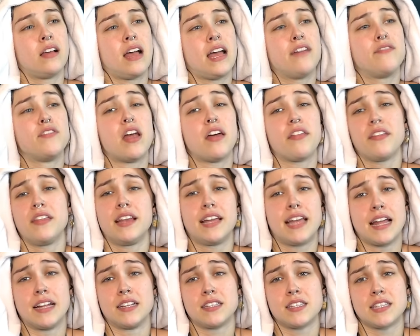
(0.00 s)
I have nothing
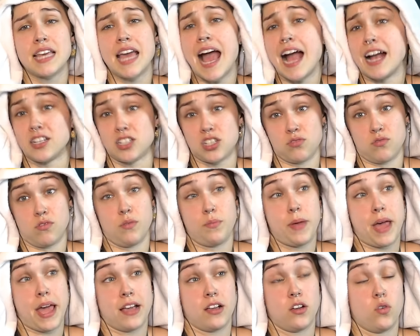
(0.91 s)
against the actual
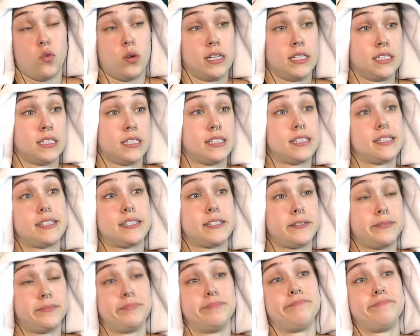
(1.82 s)
penguins.